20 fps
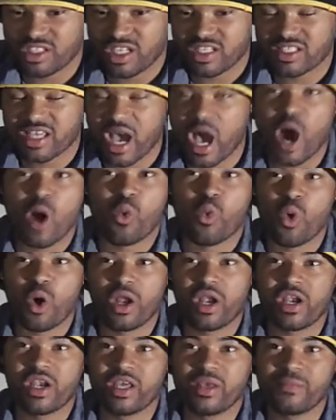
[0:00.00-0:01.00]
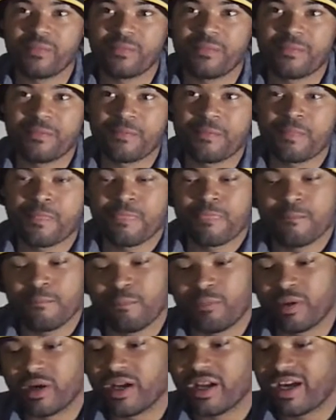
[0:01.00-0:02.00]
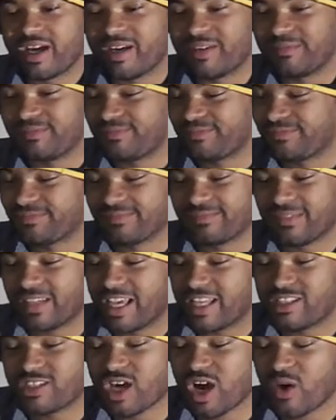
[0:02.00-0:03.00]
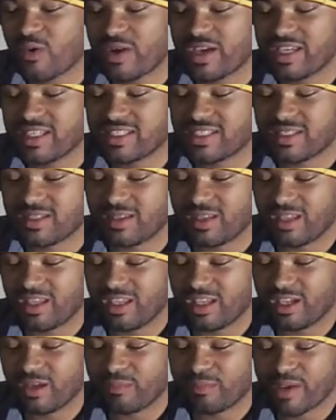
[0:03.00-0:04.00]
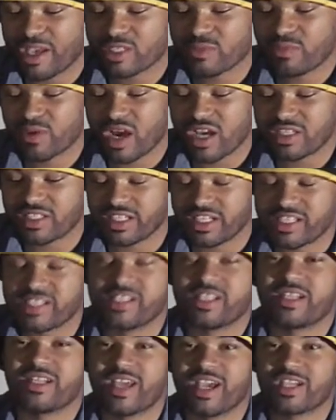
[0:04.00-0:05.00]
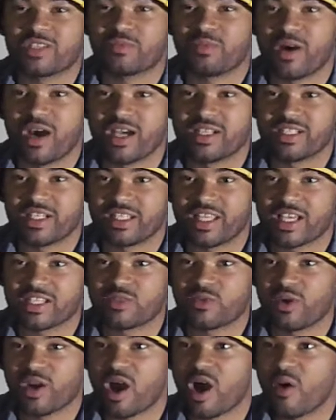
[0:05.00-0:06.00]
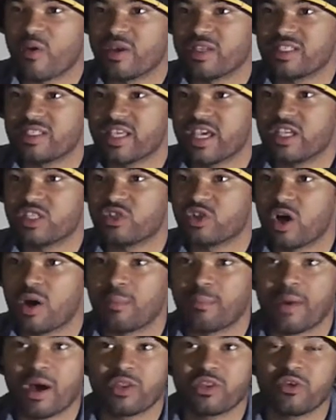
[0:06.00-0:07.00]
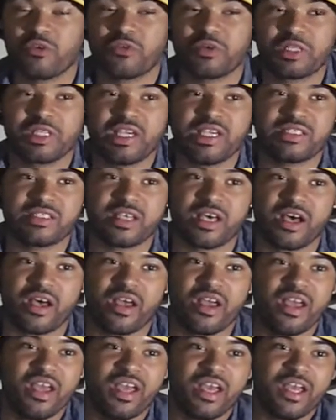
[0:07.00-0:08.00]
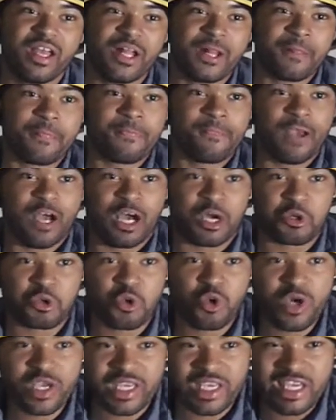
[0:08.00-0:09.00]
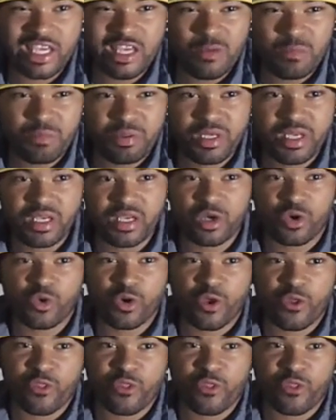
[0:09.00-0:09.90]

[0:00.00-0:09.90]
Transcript: just how I wanted it. But it's always your best project is your next project. That's what I always say. So I'm about to release a quick EP, a quick